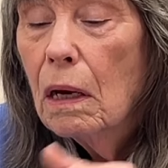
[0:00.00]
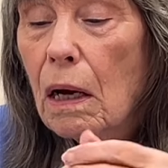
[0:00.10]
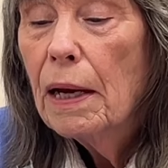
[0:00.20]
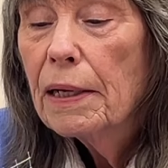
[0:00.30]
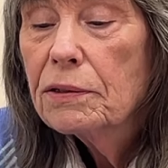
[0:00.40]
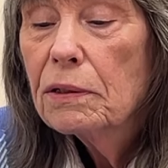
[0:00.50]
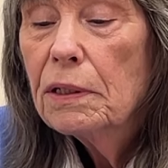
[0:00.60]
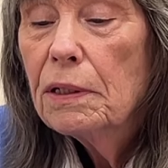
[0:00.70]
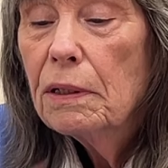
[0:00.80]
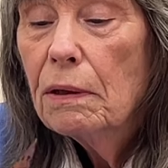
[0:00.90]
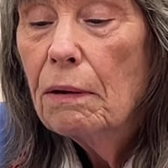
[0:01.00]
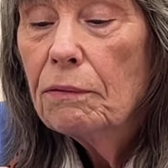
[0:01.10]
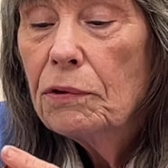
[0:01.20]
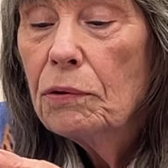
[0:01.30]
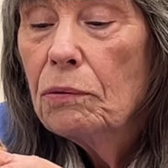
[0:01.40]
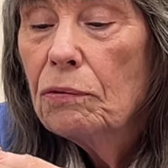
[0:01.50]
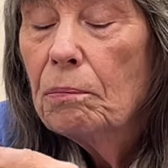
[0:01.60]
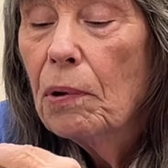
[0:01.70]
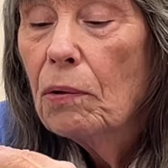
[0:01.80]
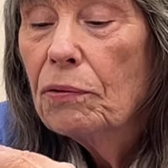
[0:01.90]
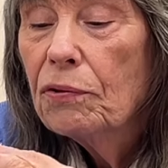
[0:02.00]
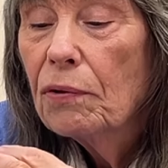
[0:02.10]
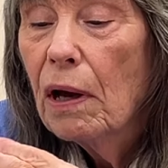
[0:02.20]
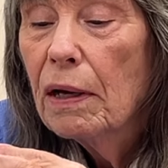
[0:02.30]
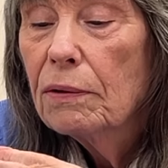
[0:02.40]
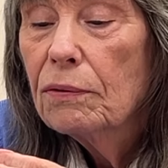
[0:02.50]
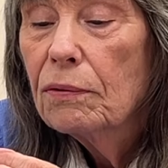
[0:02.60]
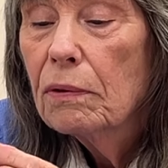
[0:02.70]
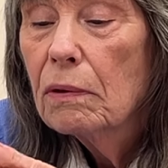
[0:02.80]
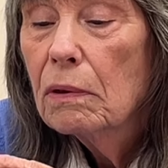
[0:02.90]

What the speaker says: I actually use both sides